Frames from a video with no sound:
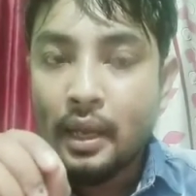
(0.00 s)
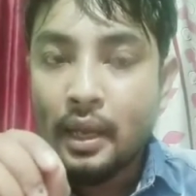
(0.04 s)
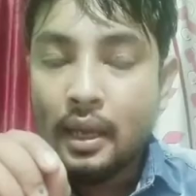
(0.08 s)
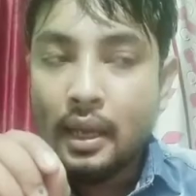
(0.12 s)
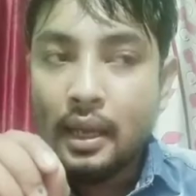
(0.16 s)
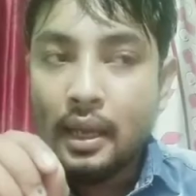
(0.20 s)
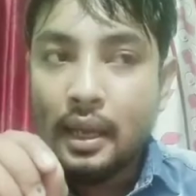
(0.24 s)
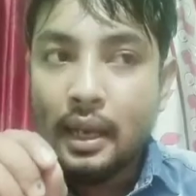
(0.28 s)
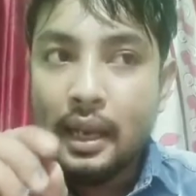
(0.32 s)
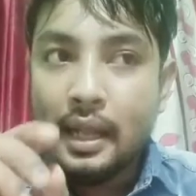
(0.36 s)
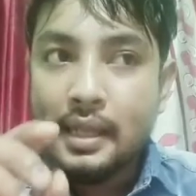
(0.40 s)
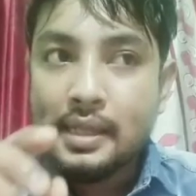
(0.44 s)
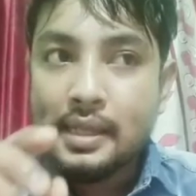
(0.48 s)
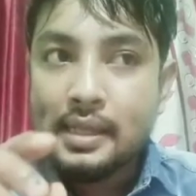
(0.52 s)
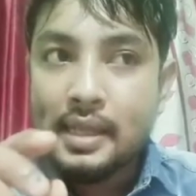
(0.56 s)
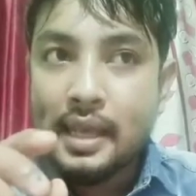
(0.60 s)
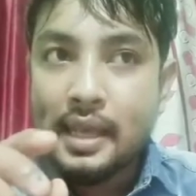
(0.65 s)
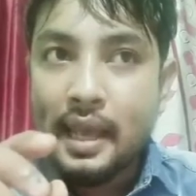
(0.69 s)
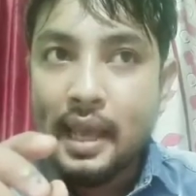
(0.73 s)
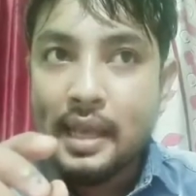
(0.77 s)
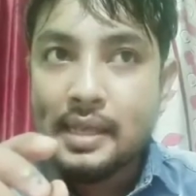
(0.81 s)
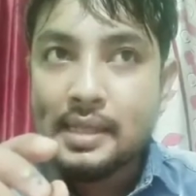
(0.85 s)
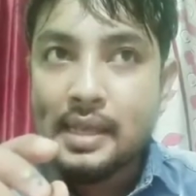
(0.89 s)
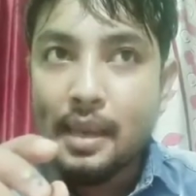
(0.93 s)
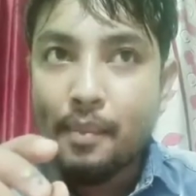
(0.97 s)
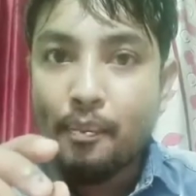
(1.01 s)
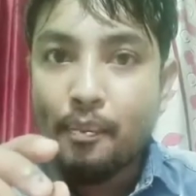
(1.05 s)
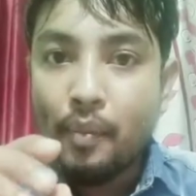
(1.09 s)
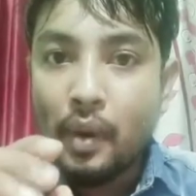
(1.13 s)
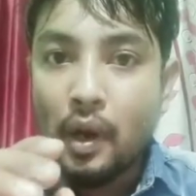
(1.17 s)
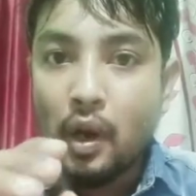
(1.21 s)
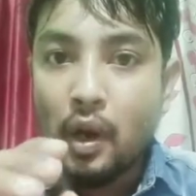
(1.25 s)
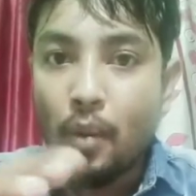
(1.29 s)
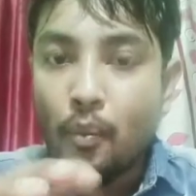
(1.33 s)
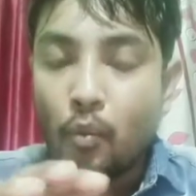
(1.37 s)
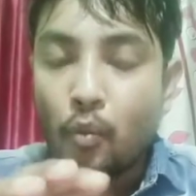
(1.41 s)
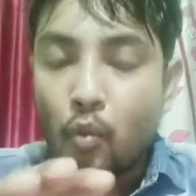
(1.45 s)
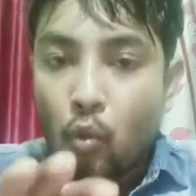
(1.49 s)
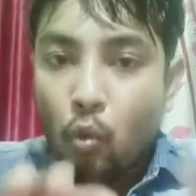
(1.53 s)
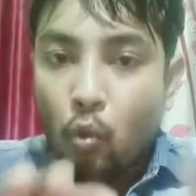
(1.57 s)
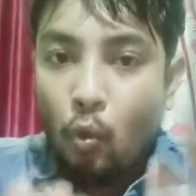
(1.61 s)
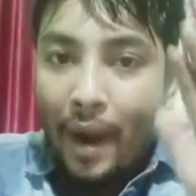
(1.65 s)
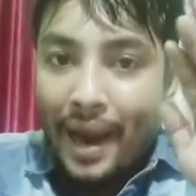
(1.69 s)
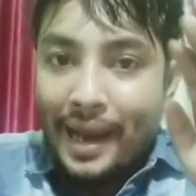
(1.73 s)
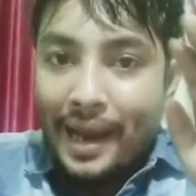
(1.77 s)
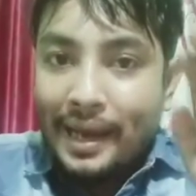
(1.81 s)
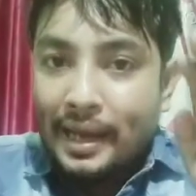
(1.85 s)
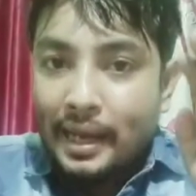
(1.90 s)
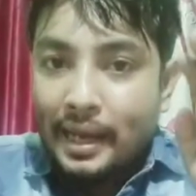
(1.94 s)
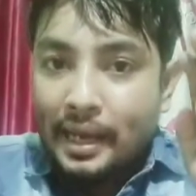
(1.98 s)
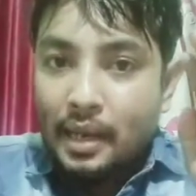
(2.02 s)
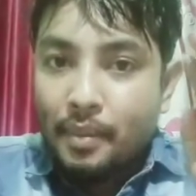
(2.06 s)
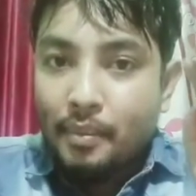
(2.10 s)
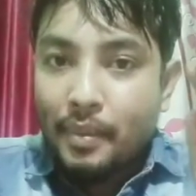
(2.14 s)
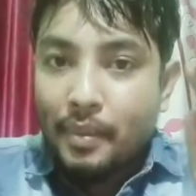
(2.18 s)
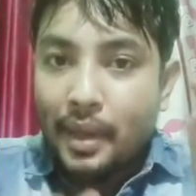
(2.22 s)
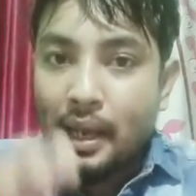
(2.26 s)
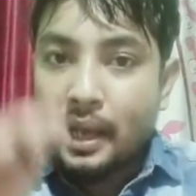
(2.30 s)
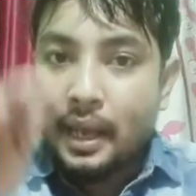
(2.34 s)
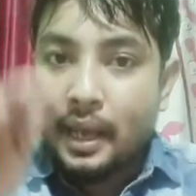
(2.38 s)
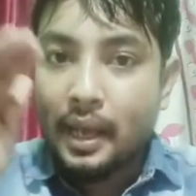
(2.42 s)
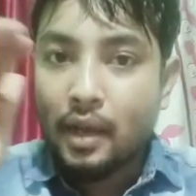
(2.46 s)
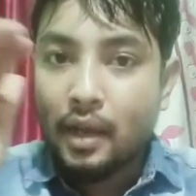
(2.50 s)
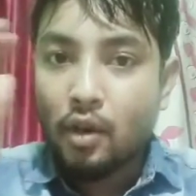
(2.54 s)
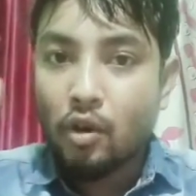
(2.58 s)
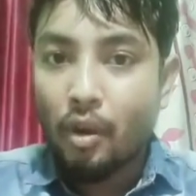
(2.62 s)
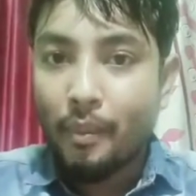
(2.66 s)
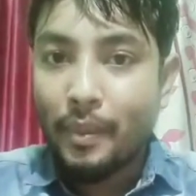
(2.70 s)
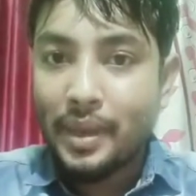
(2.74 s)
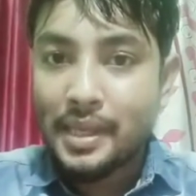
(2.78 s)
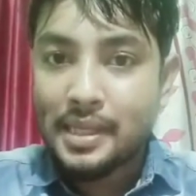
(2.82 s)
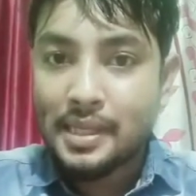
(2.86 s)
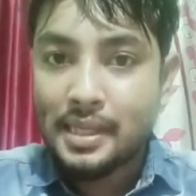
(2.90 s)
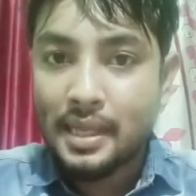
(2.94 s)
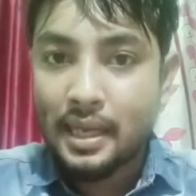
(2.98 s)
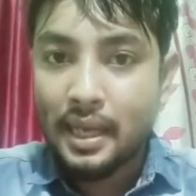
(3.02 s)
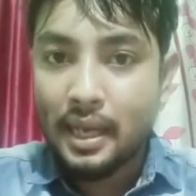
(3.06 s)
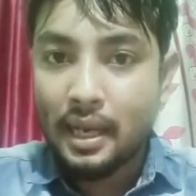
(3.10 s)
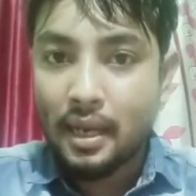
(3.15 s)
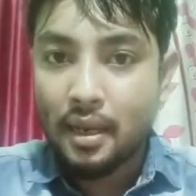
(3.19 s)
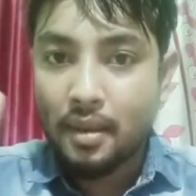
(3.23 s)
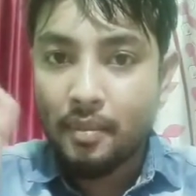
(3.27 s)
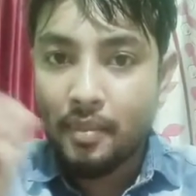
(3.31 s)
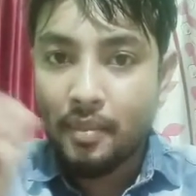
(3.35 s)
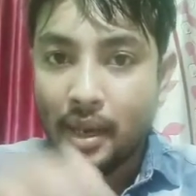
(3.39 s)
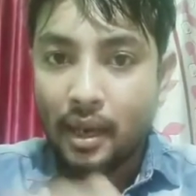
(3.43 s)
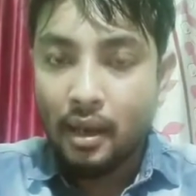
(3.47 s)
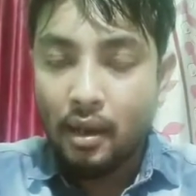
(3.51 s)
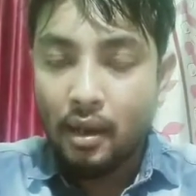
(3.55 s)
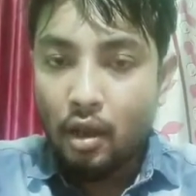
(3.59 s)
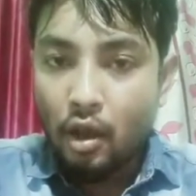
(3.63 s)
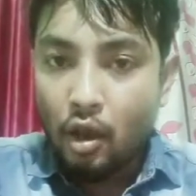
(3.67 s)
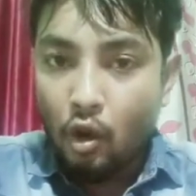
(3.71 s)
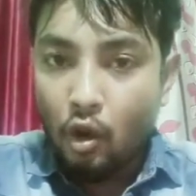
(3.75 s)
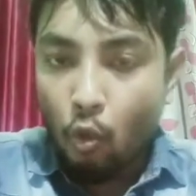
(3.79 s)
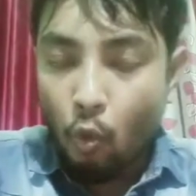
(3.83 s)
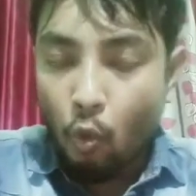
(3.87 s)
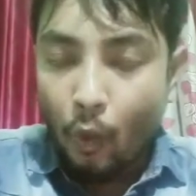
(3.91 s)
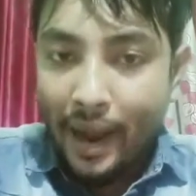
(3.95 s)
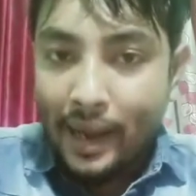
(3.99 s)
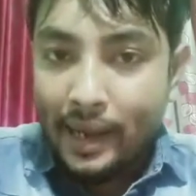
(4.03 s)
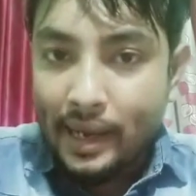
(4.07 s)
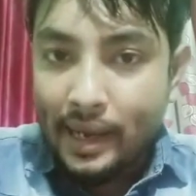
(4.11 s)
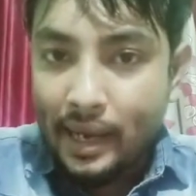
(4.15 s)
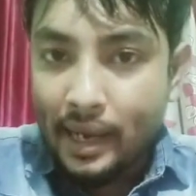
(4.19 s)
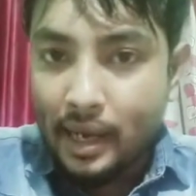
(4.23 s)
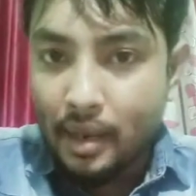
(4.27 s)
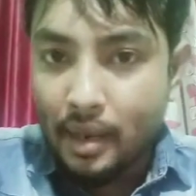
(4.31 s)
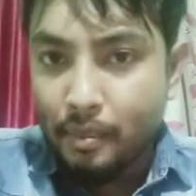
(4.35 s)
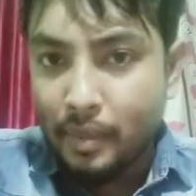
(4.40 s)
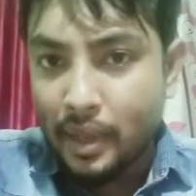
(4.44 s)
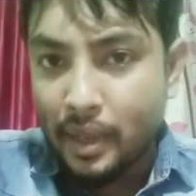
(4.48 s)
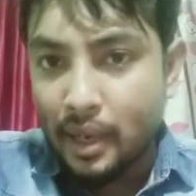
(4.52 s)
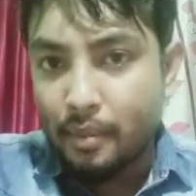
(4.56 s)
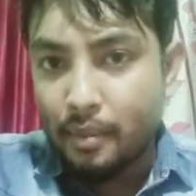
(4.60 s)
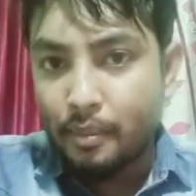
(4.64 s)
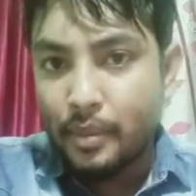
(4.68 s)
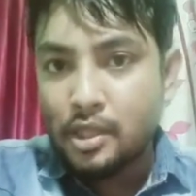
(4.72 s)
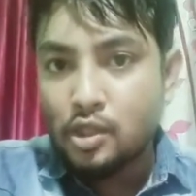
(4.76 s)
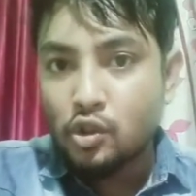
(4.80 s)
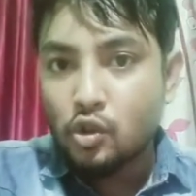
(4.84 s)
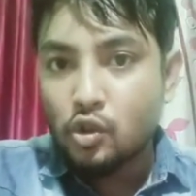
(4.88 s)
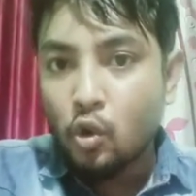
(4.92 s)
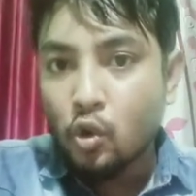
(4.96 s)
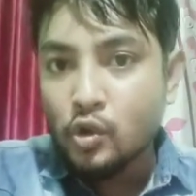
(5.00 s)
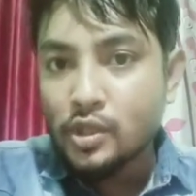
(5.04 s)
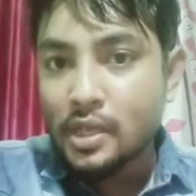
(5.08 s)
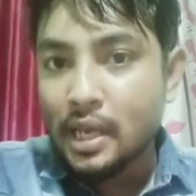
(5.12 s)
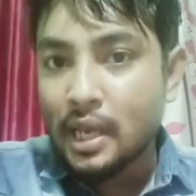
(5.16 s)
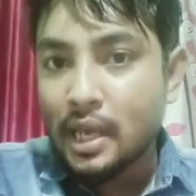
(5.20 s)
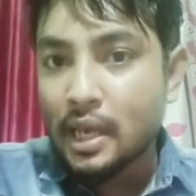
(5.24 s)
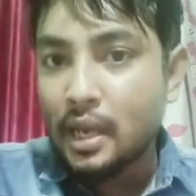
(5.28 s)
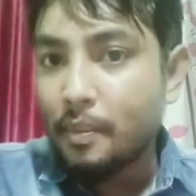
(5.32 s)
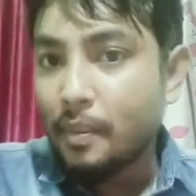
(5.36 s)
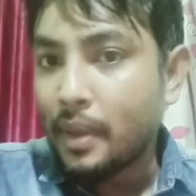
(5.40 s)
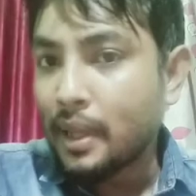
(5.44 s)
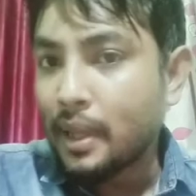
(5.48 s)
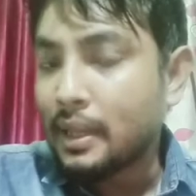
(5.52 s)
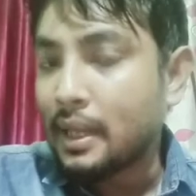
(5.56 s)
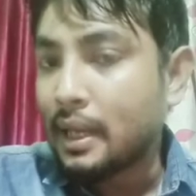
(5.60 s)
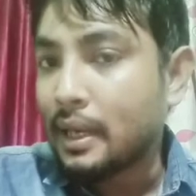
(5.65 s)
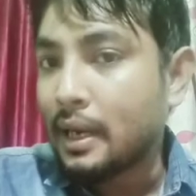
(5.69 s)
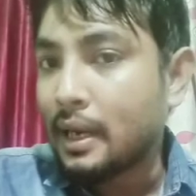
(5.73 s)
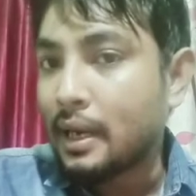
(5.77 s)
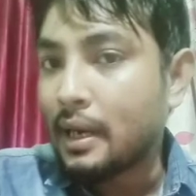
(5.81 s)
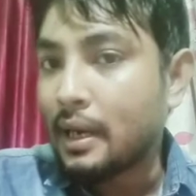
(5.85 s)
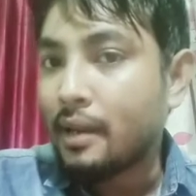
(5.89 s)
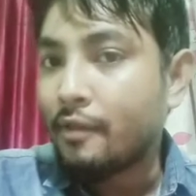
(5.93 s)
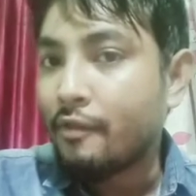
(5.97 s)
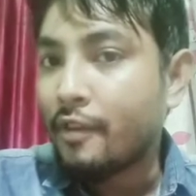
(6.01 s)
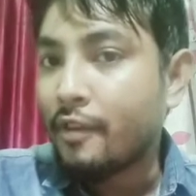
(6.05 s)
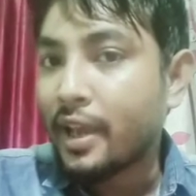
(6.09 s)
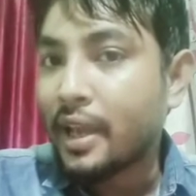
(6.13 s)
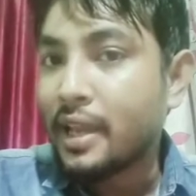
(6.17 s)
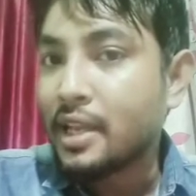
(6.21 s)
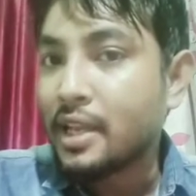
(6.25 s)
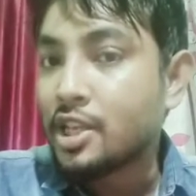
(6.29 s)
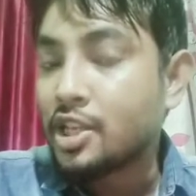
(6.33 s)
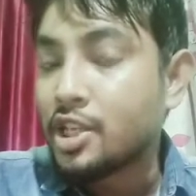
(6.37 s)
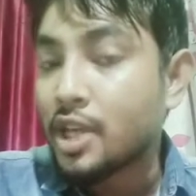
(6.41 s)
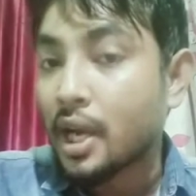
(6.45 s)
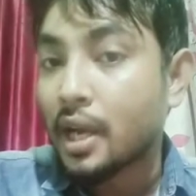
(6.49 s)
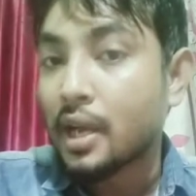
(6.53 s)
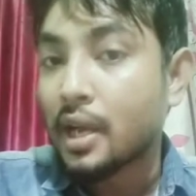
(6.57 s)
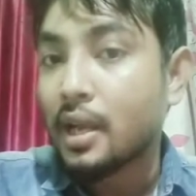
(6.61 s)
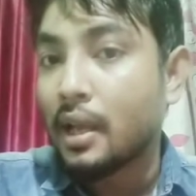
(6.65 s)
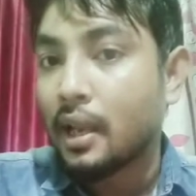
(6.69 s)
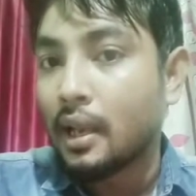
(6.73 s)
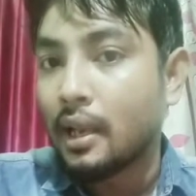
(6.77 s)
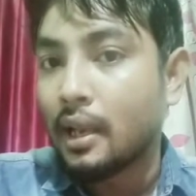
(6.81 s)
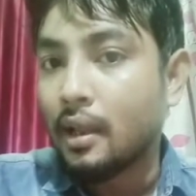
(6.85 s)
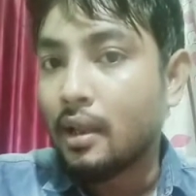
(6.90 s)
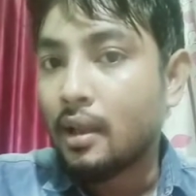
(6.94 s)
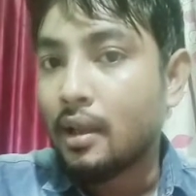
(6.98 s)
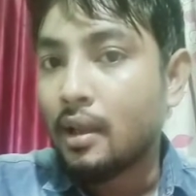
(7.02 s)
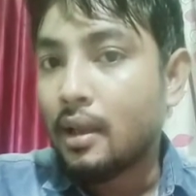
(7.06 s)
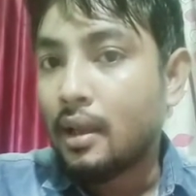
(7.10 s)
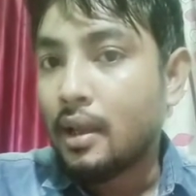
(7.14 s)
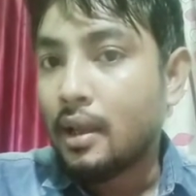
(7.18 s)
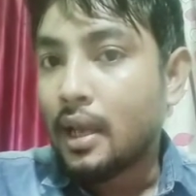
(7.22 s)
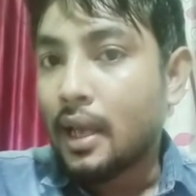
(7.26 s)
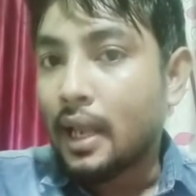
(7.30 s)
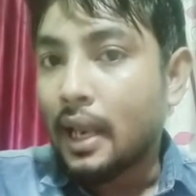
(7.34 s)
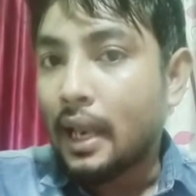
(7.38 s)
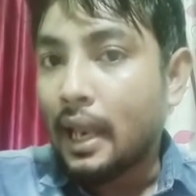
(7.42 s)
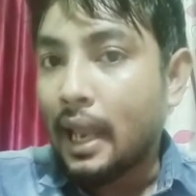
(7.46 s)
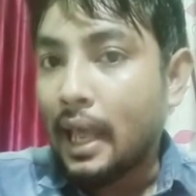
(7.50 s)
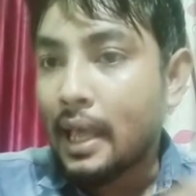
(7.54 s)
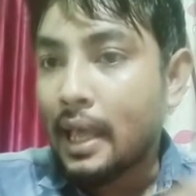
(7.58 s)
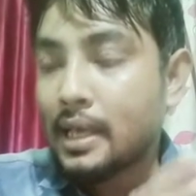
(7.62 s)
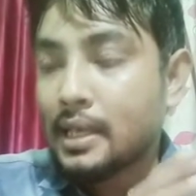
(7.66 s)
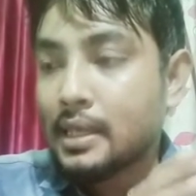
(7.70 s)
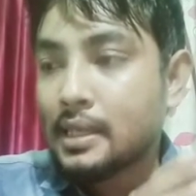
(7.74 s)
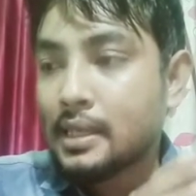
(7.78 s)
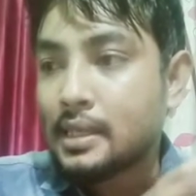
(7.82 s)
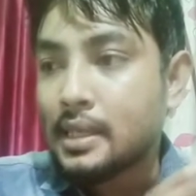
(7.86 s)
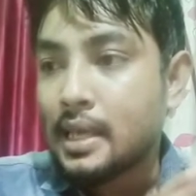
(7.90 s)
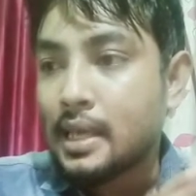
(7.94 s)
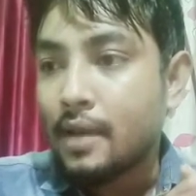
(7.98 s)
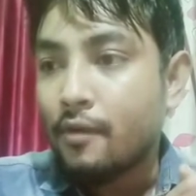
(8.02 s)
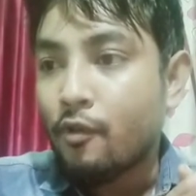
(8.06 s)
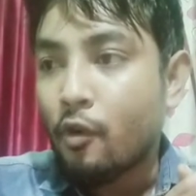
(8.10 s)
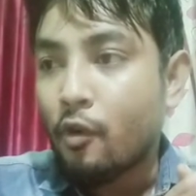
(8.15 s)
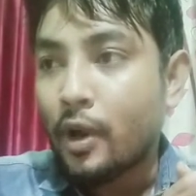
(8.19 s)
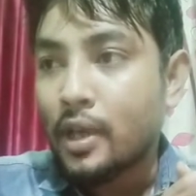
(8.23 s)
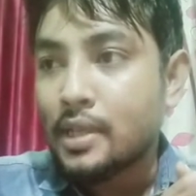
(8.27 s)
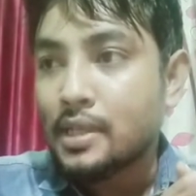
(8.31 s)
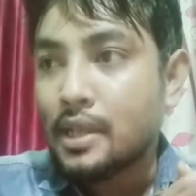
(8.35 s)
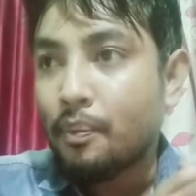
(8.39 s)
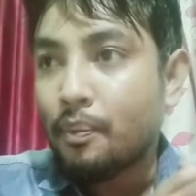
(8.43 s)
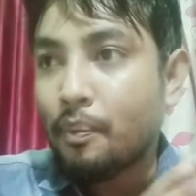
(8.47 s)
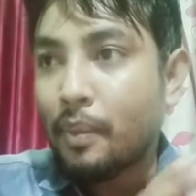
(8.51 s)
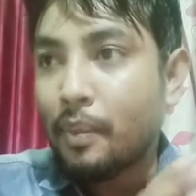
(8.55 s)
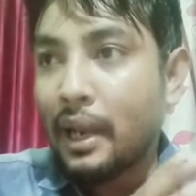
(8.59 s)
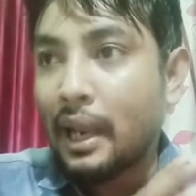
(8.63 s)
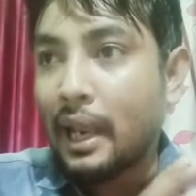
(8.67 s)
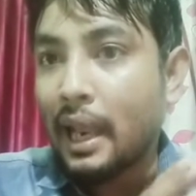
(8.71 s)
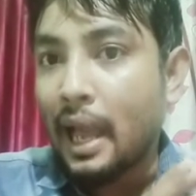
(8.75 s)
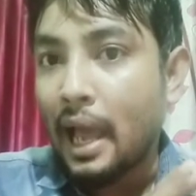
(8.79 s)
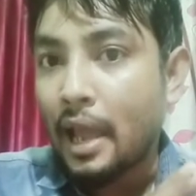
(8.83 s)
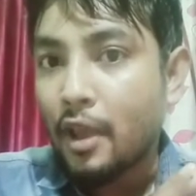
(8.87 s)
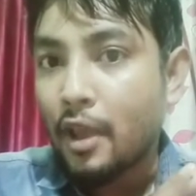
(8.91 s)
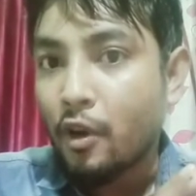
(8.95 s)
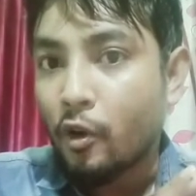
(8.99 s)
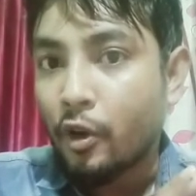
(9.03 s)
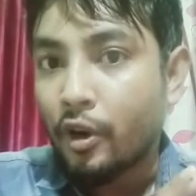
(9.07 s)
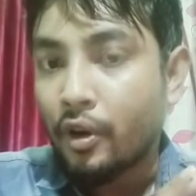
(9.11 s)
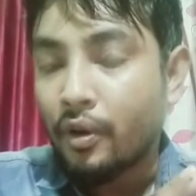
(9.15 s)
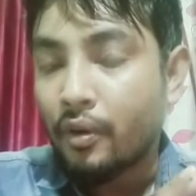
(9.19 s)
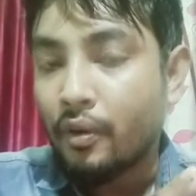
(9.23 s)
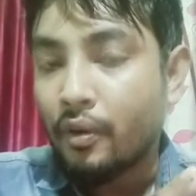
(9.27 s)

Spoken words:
Let's take example of wild animal and domestic animal. Wild animal means those animal that are living in jungle, like, say, for example, lion